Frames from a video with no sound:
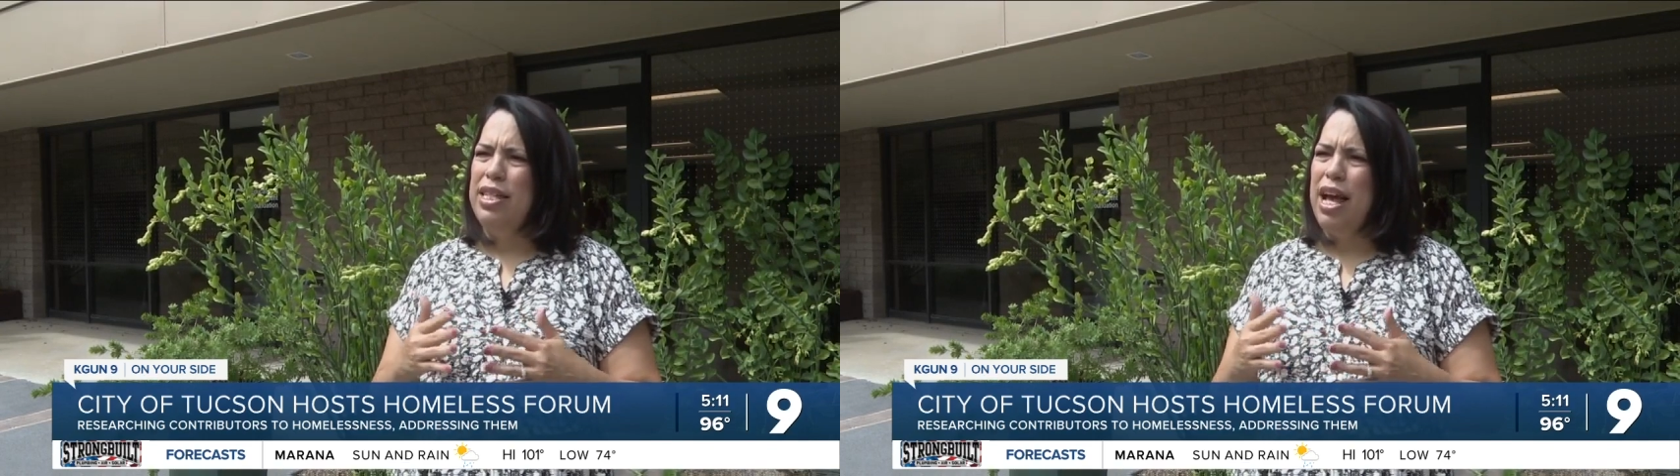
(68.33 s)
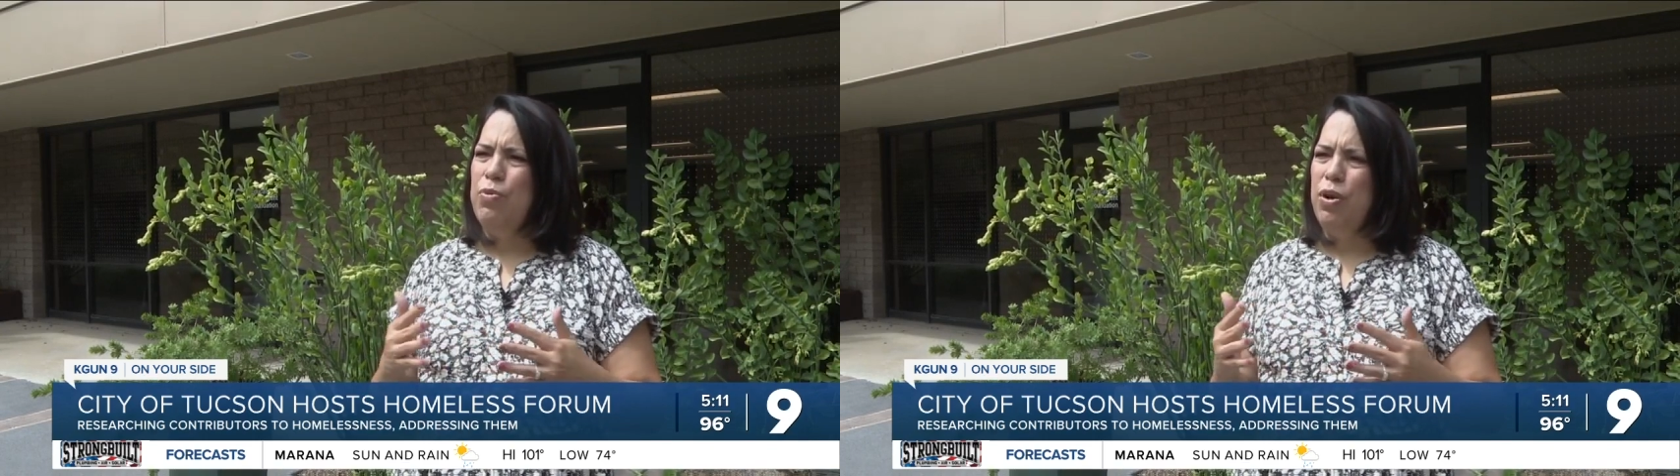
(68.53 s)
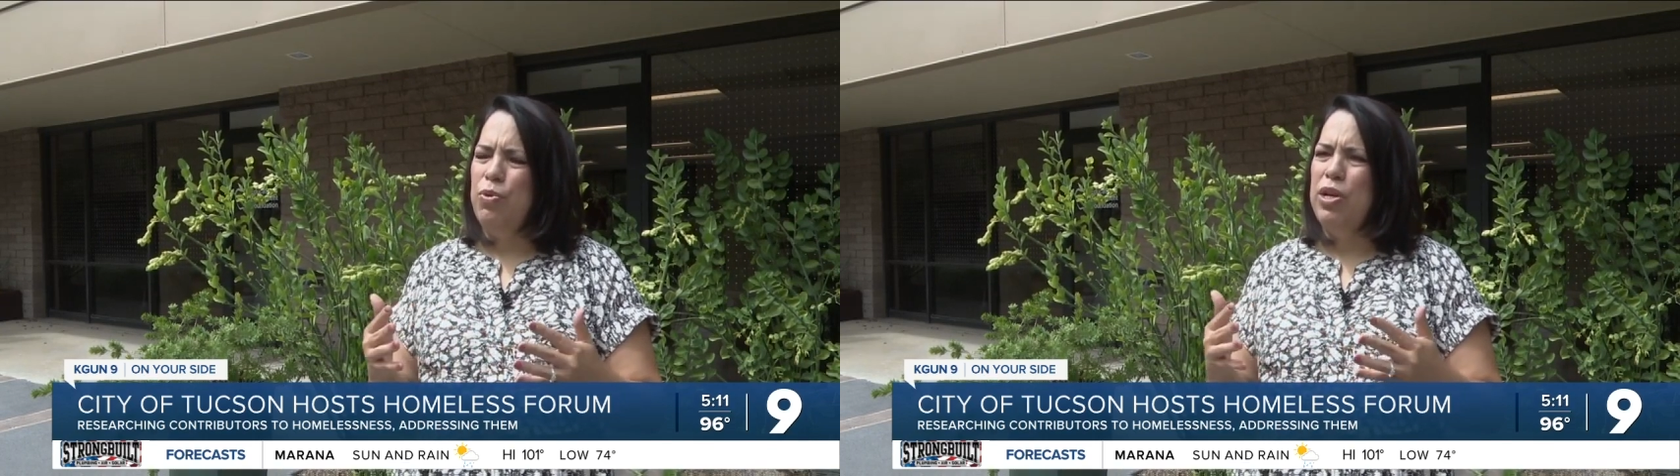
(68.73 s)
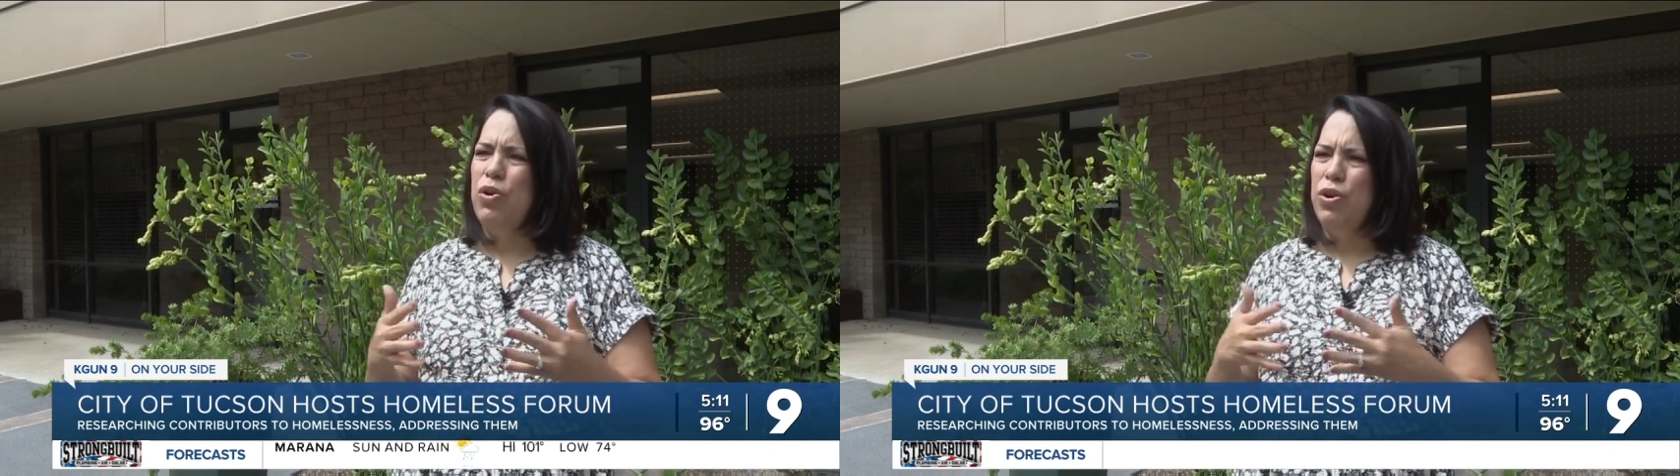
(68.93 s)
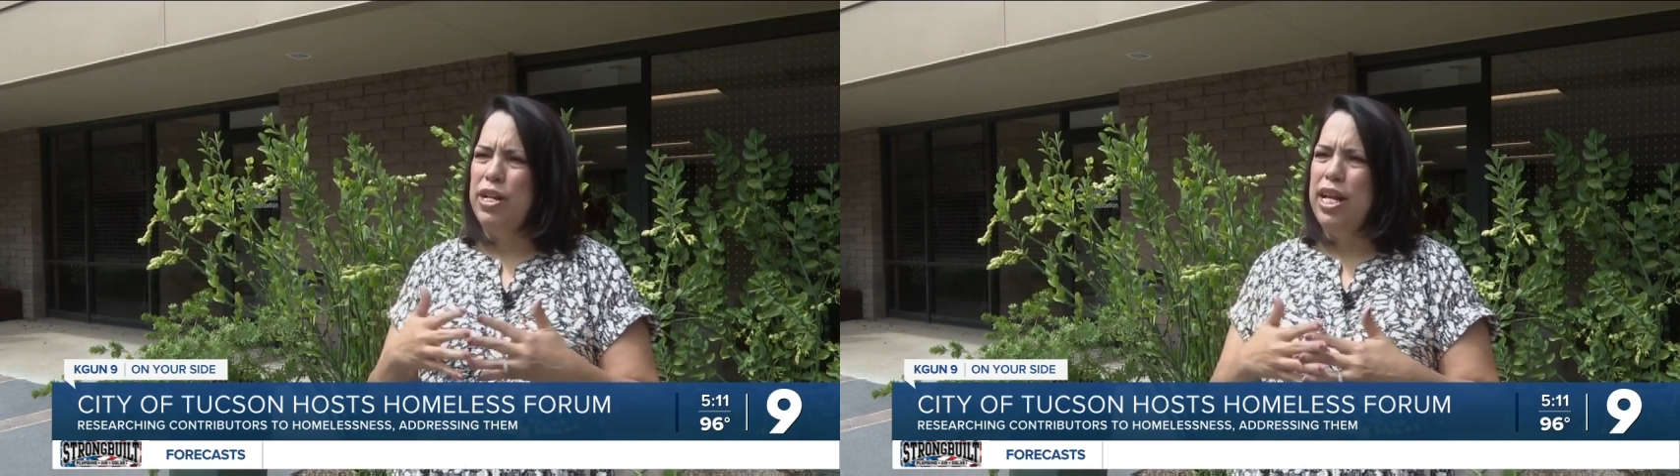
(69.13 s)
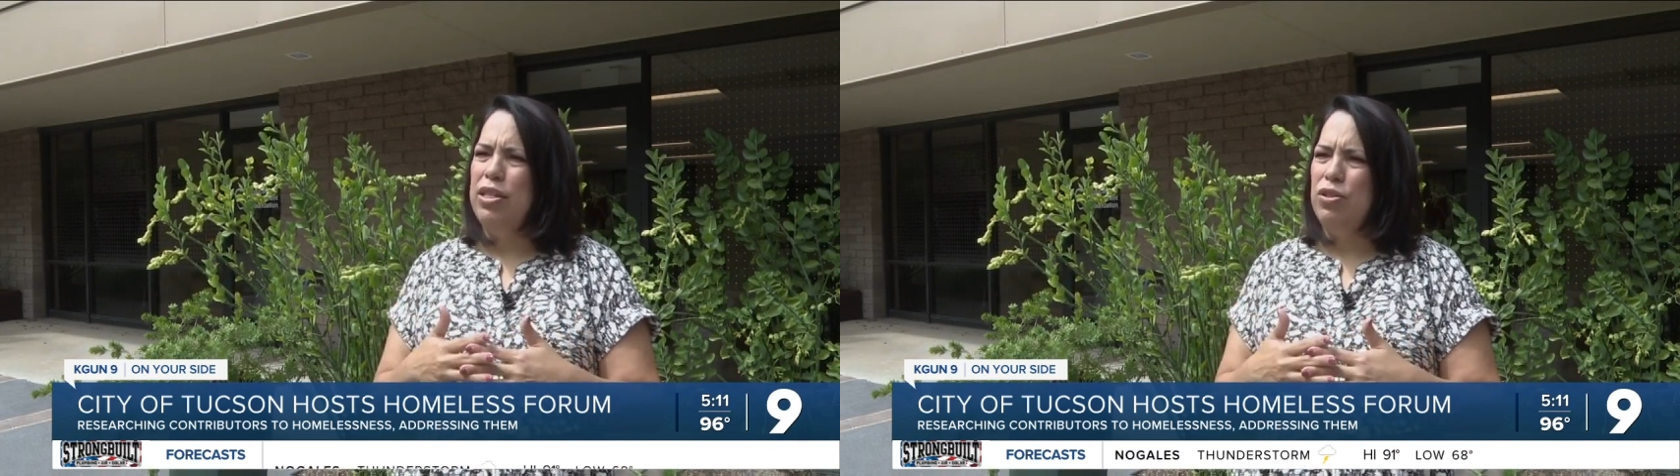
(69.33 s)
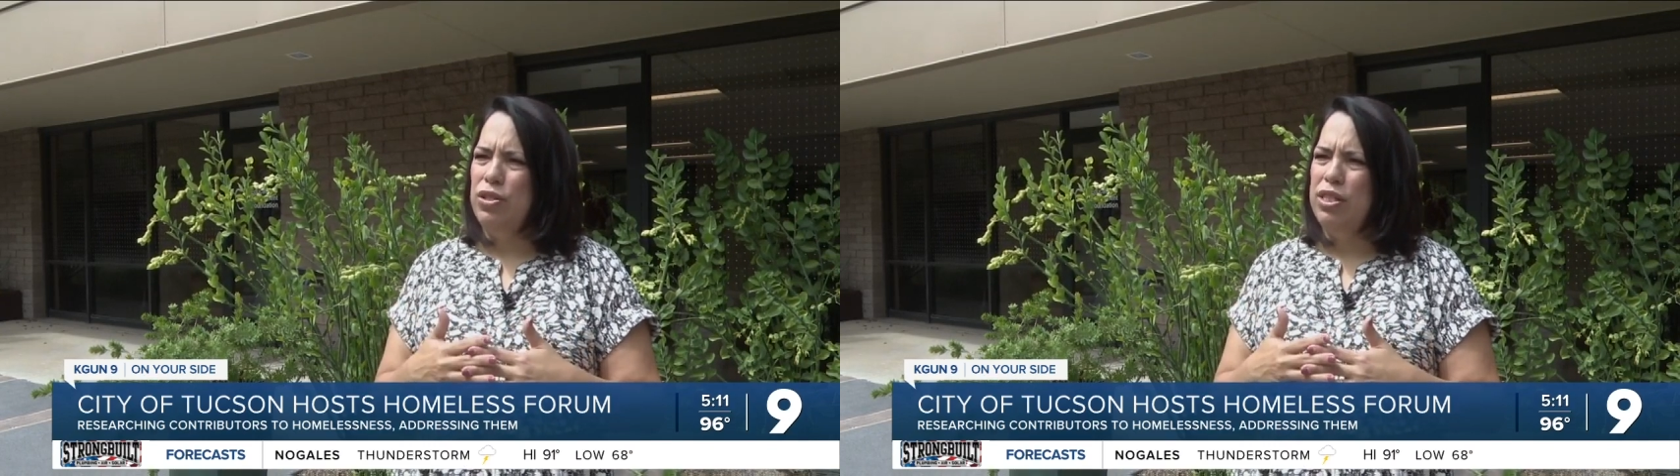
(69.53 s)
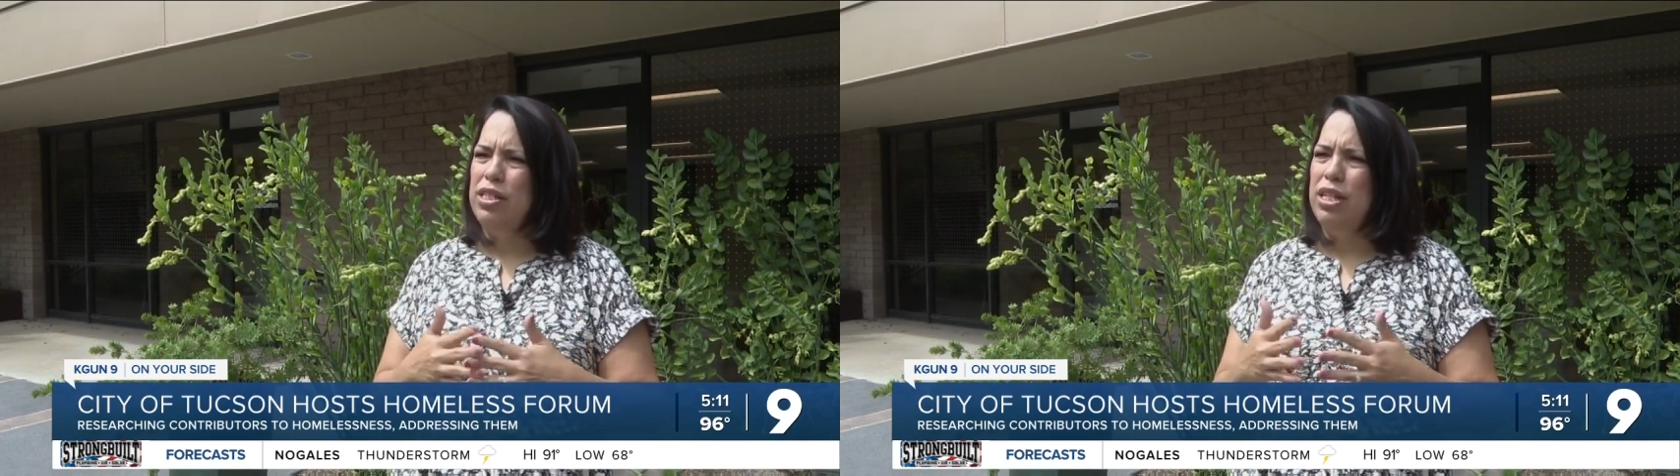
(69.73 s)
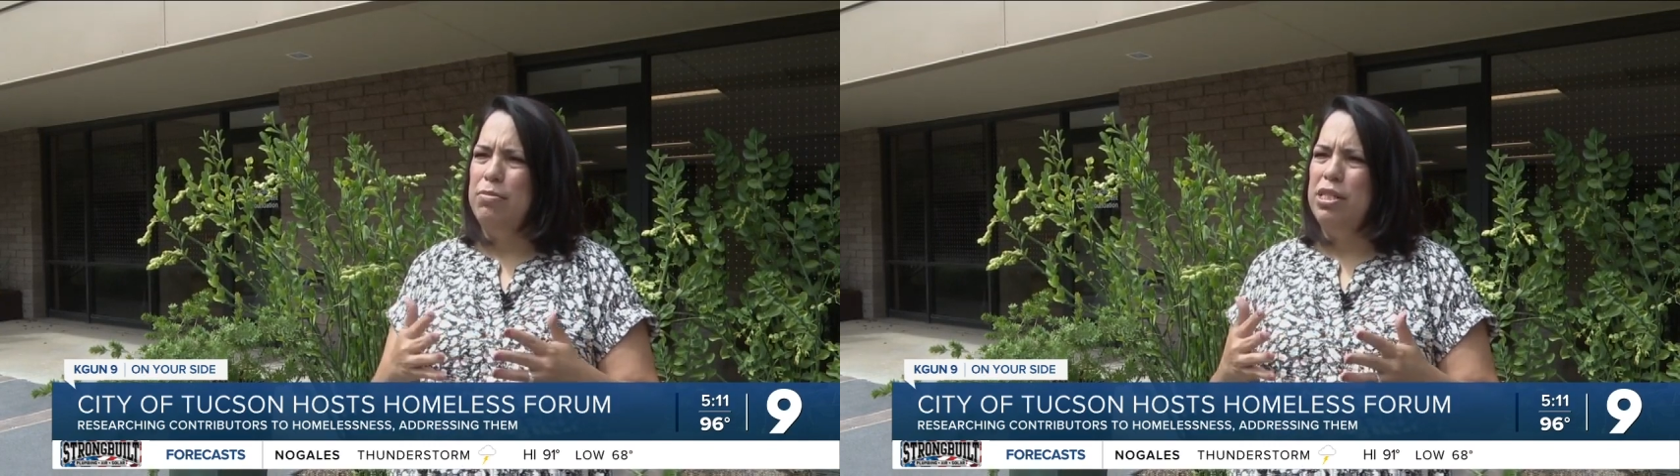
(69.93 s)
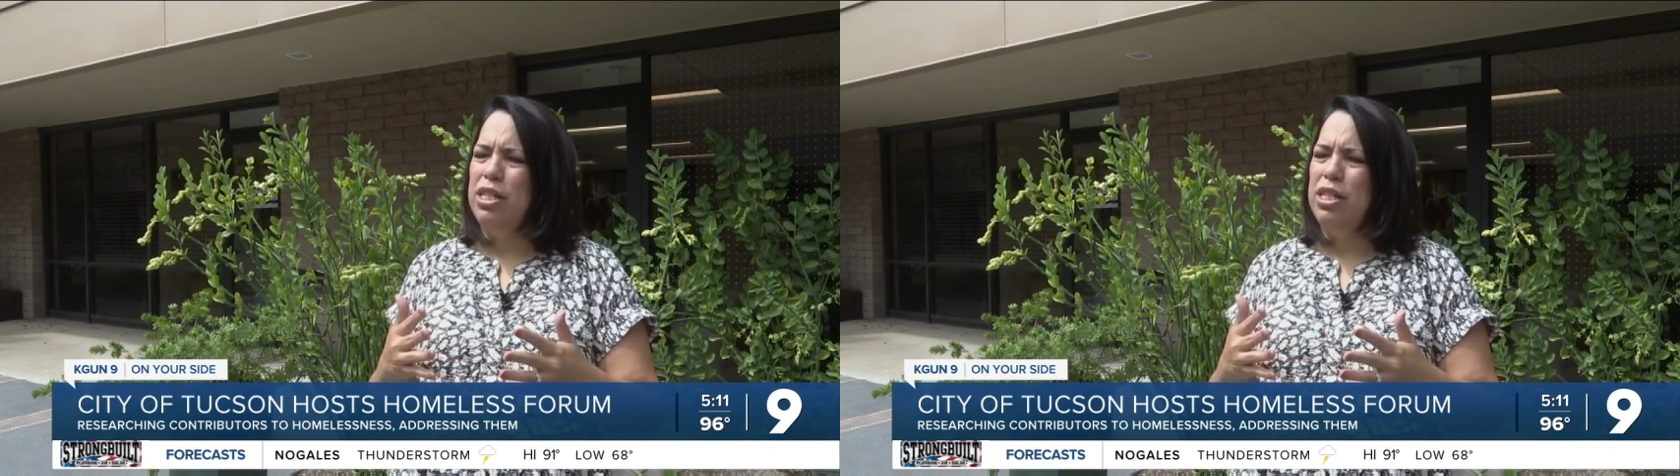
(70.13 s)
that when we coordinate those systems,